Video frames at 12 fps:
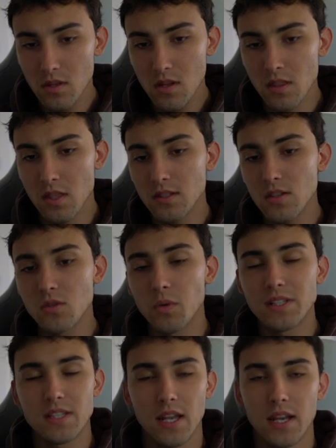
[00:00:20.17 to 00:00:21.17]
This is
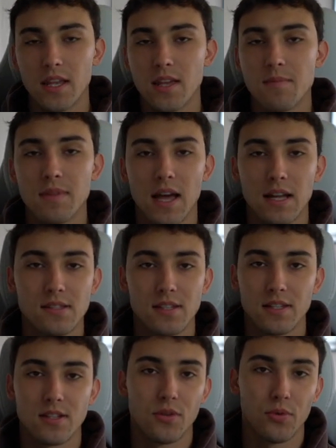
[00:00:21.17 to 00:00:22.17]
what's getting him that
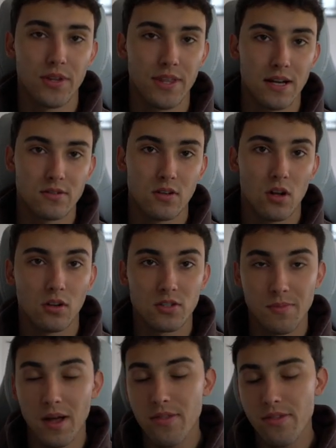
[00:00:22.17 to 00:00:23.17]
$63,000 a
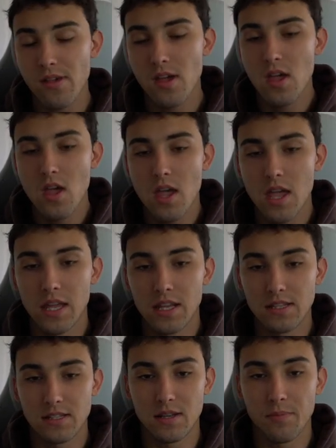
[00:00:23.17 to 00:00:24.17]
month. It
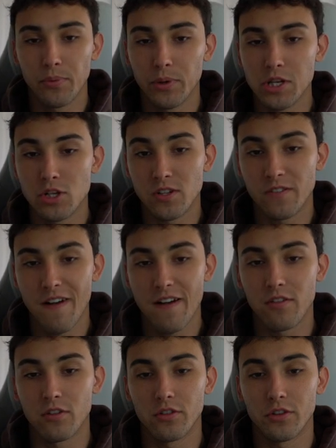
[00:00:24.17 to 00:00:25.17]
is simply just
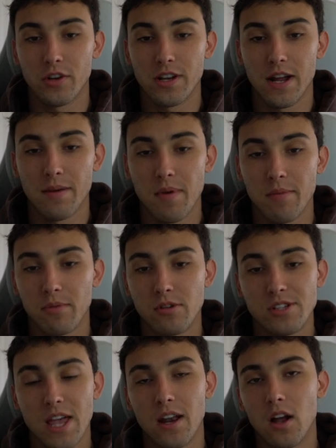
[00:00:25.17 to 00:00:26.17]
539 members at